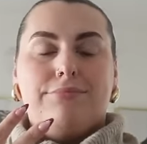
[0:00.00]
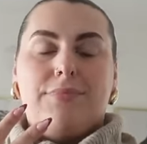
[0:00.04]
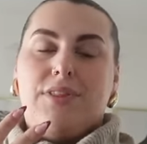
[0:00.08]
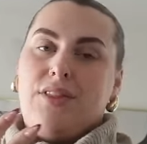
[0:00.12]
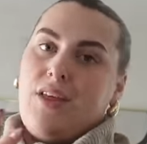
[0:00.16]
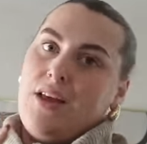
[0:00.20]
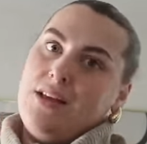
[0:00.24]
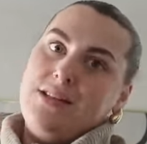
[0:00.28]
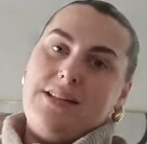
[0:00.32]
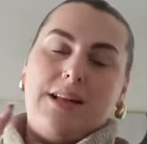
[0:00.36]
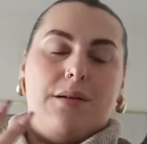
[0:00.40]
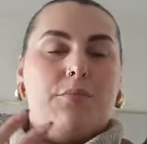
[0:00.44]

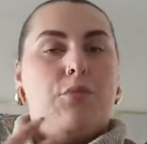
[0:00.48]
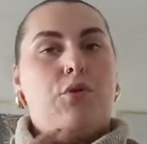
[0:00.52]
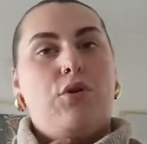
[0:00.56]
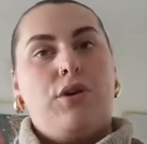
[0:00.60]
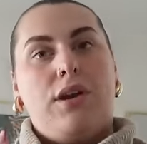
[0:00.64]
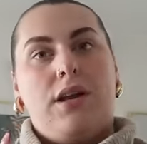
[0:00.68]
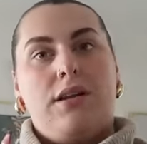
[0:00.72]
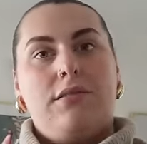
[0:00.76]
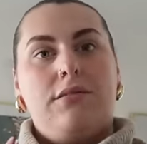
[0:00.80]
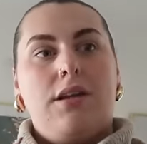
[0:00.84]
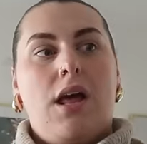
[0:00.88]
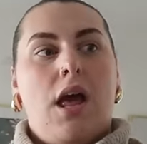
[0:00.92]
Thursday
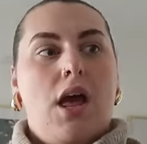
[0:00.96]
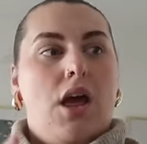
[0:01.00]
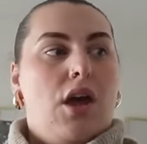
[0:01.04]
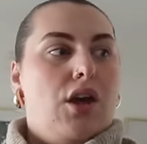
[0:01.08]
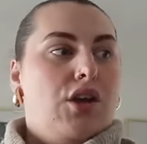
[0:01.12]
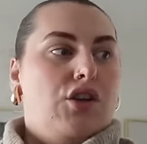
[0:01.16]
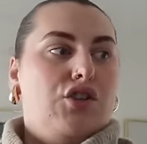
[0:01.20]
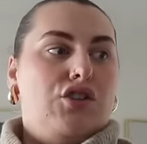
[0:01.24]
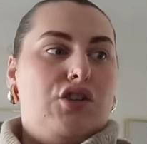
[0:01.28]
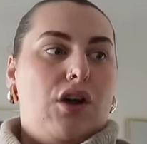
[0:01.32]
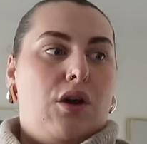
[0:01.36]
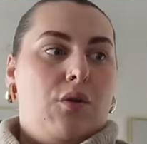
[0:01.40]
morning.
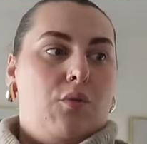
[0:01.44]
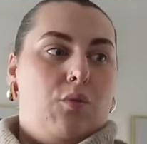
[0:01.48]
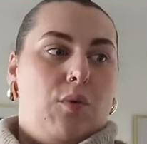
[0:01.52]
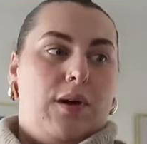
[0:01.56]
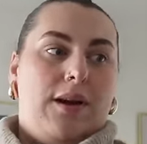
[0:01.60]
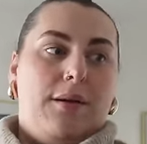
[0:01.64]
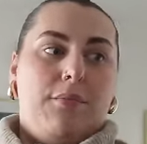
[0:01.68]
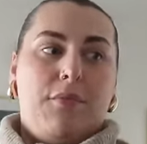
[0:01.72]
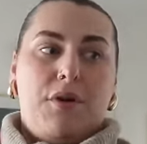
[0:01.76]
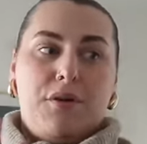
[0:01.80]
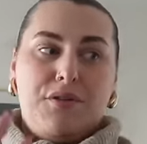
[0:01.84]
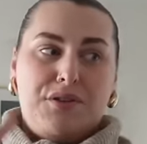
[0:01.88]
So
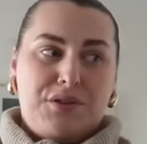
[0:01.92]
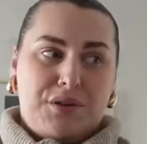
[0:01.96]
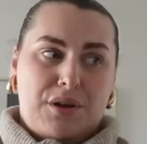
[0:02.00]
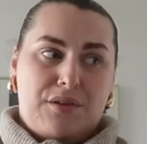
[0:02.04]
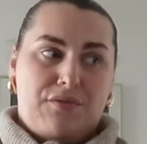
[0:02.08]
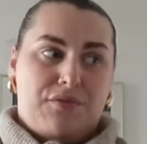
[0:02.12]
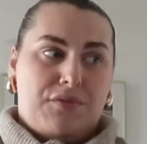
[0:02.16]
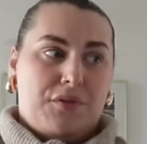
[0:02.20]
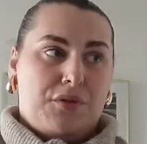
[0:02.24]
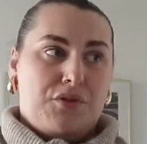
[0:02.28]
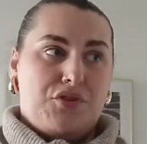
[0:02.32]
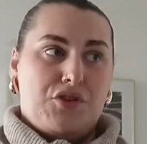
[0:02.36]
when I'm going to do a
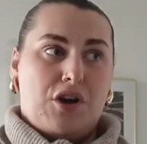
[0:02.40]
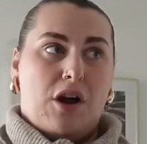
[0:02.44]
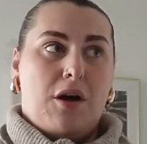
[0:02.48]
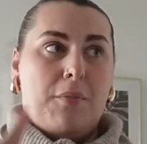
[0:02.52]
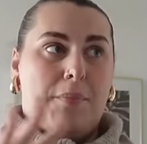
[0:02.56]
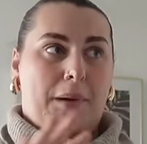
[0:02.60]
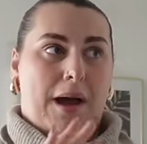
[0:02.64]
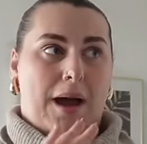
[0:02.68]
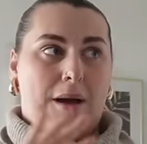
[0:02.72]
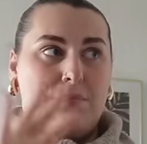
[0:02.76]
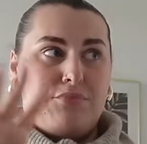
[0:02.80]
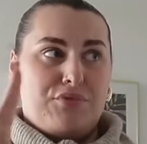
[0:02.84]
food
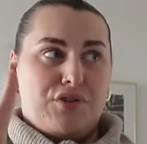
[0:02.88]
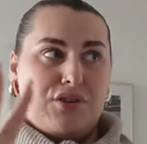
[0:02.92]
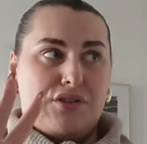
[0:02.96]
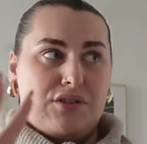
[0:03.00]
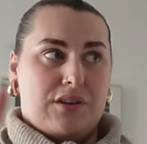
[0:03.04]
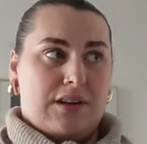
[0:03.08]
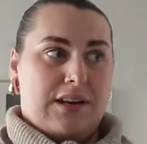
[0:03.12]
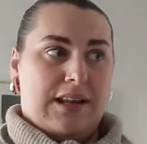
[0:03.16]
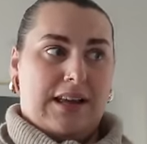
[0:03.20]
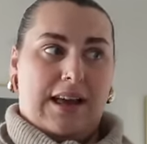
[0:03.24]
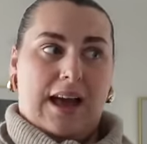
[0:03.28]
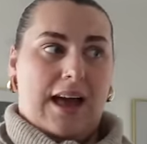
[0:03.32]
shop, I'm
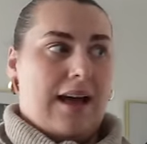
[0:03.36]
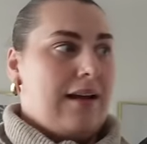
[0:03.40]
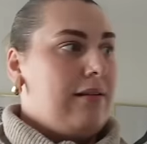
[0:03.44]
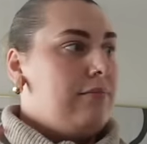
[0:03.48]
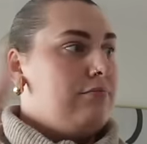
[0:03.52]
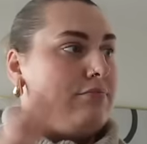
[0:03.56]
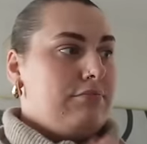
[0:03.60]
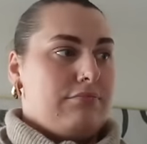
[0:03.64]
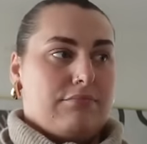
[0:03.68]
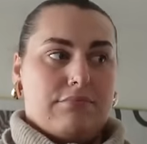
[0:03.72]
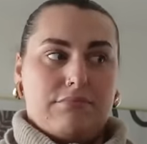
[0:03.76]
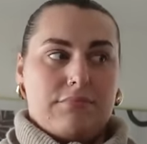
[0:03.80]
just going to
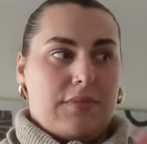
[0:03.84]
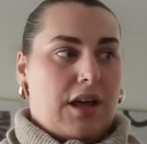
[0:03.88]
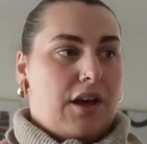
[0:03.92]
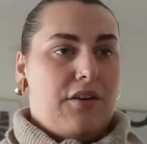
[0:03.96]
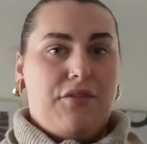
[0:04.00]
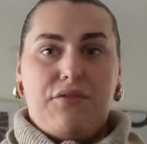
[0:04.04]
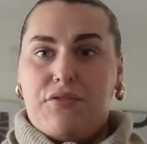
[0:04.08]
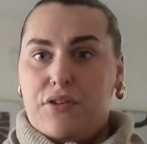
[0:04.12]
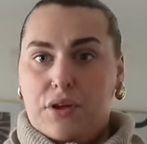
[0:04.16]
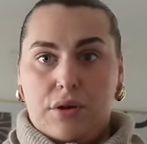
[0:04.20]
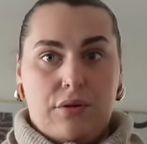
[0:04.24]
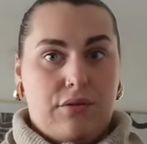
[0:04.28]
get a
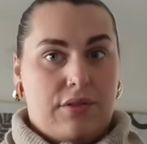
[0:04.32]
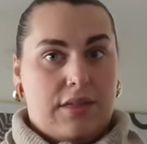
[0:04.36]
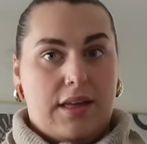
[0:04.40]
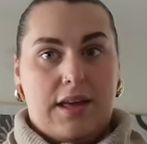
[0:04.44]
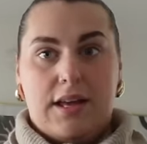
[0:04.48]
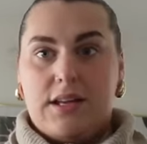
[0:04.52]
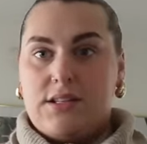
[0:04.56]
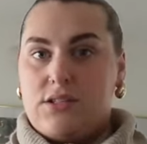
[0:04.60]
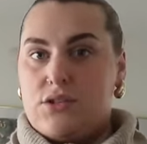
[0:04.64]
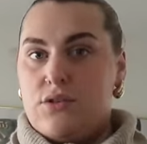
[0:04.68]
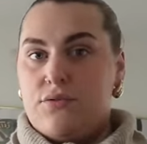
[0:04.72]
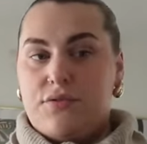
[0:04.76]
few
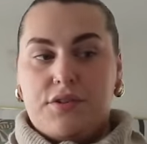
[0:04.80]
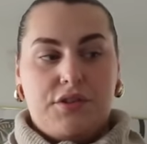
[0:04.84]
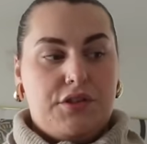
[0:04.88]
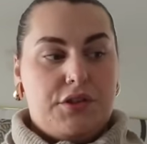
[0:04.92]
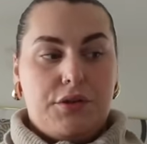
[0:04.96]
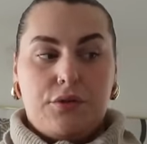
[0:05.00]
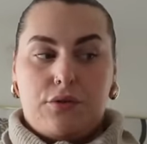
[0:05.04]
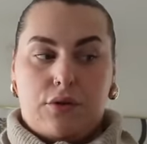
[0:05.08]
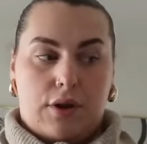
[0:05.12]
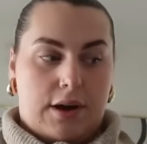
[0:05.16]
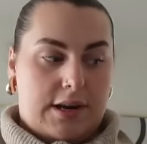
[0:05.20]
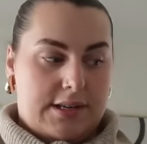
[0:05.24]
things, nothing
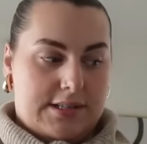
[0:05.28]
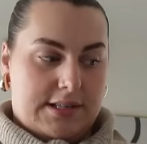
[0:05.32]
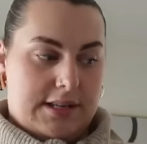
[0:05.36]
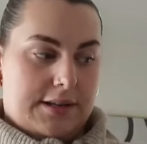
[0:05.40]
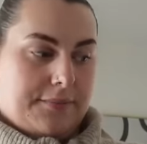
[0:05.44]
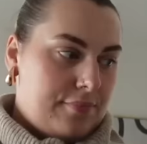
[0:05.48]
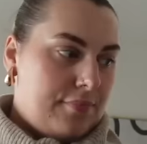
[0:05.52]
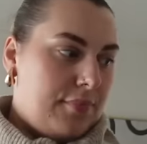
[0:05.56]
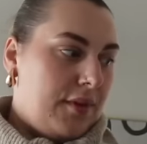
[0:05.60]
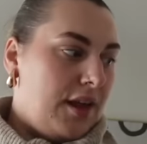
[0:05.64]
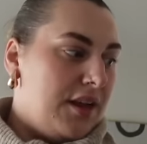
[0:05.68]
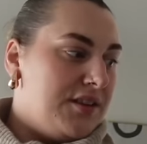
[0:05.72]
too
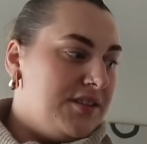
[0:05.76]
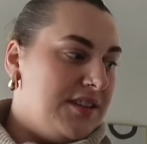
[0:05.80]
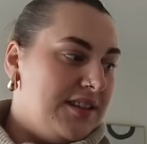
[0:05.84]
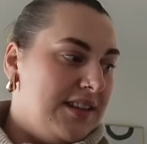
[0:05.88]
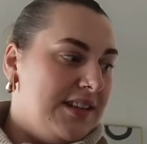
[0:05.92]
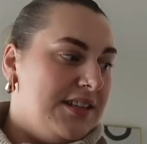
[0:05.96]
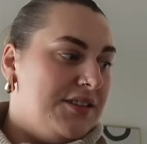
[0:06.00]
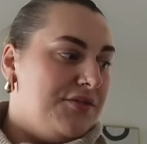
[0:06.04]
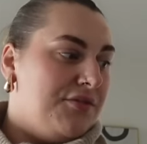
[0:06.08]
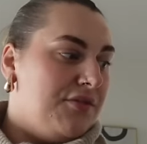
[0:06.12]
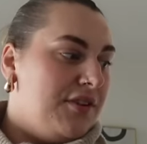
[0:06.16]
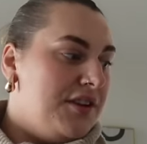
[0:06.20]
crazy. So
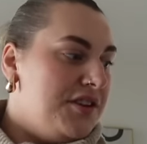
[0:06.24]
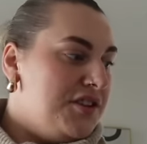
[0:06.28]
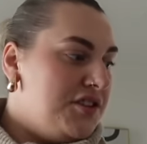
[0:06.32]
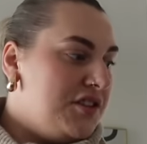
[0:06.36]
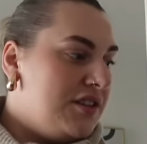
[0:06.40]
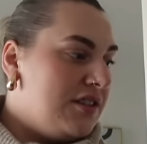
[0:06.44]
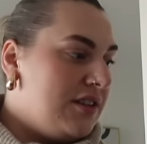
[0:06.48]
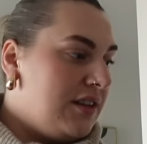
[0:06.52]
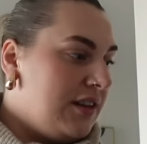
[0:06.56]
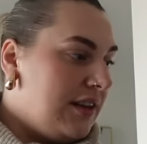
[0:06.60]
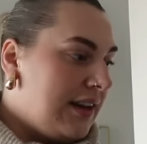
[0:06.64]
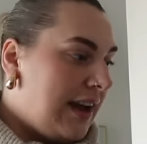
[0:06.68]
this fridge
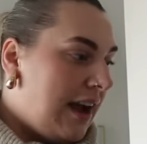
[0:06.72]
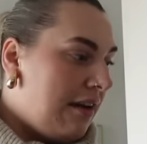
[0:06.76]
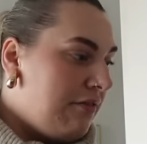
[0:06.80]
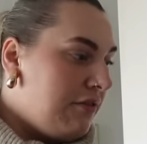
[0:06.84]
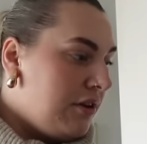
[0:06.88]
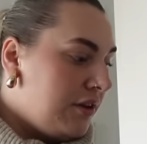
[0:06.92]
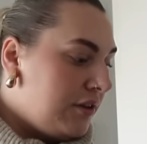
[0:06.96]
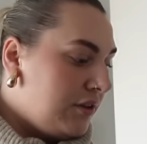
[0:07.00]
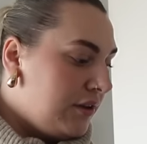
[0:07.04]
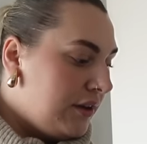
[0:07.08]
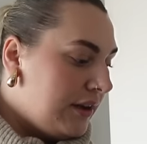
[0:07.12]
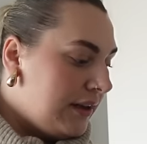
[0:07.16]
is going to
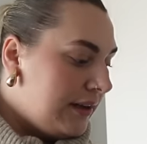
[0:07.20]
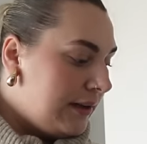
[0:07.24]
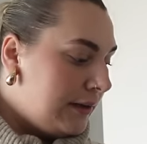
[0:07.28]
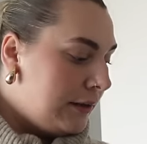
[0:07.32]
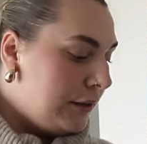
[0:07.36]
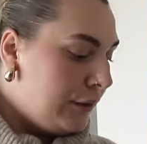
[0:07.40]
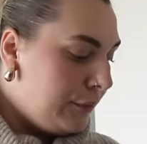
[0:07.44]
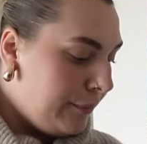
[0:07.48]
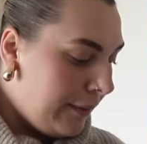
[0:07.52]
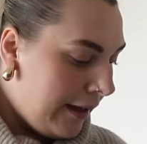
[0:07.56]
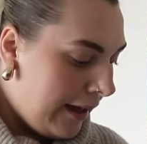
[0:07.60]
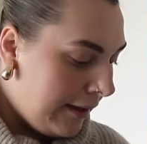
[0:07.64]
carry on looking a
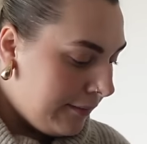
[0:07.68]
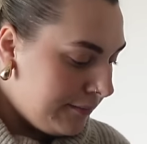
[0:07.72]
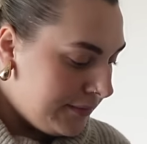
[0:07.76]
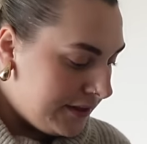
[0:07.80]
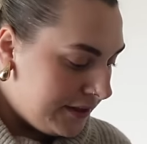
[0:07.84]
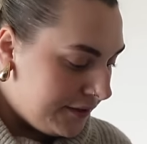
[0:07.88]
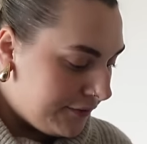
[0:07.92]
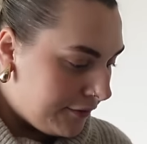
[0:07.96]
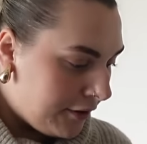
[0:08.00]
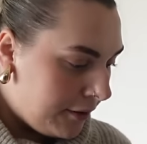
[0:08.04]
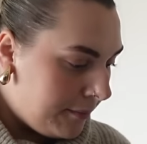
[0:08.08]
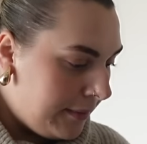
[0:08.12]
little bit
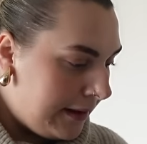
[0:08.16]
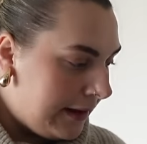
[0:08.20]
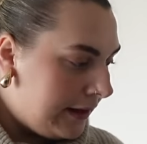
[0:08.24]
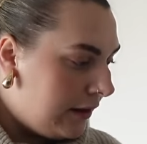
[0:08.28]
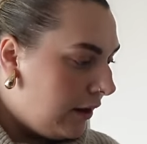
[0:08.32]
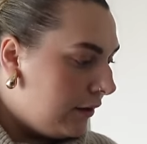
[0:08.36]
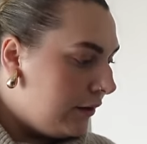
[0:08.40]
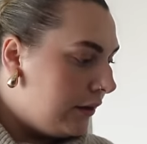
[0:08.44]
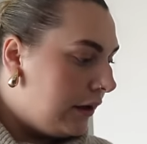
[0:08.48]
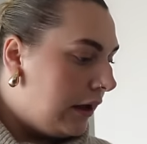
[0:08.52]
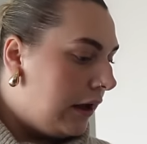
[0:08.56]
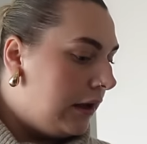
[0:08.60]
empty for a bit
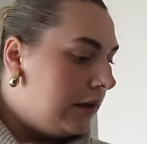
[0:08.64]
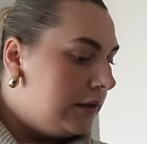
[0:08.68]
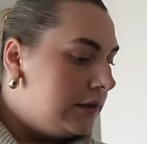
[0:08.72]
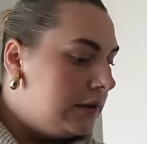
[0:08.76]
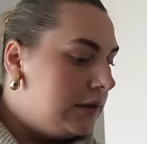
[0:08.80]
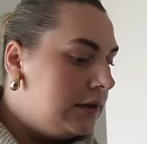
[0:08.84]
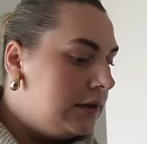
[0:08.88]
longer.